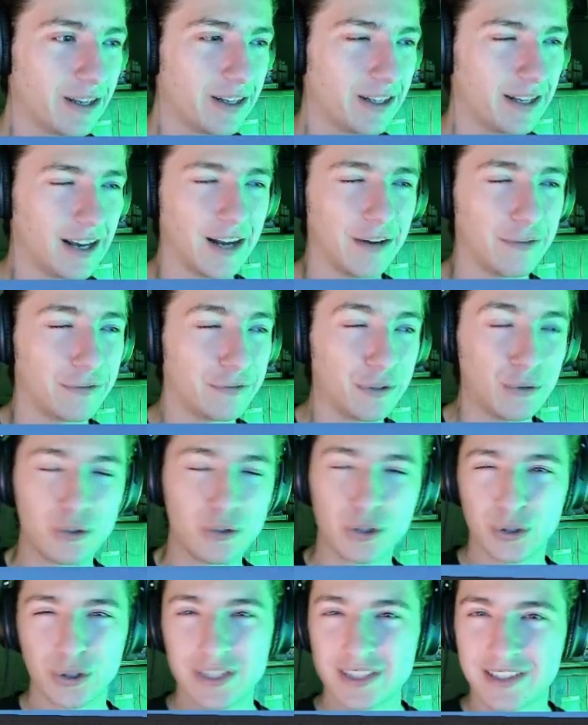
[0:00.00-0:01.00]
kind of
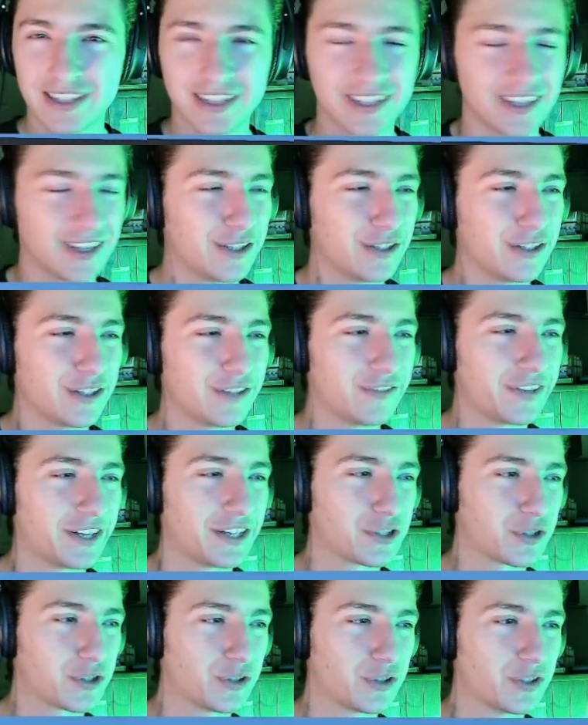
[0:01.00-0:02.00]
futuristic,
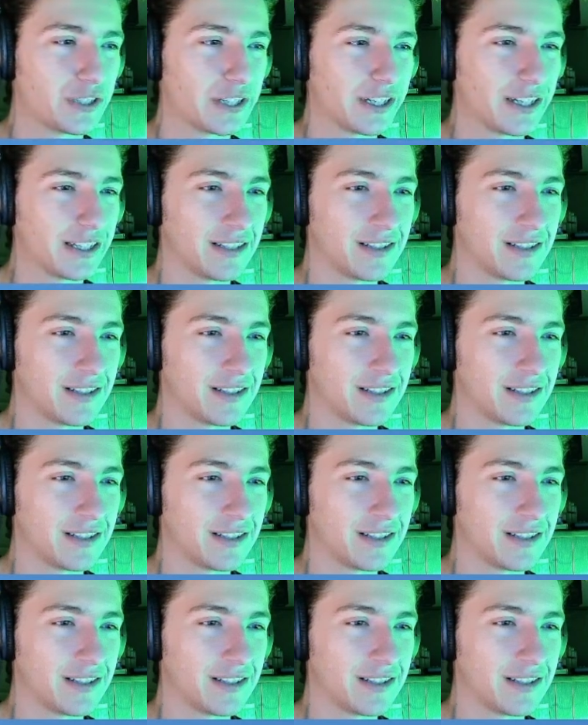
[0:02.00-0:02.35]
unconventional looking.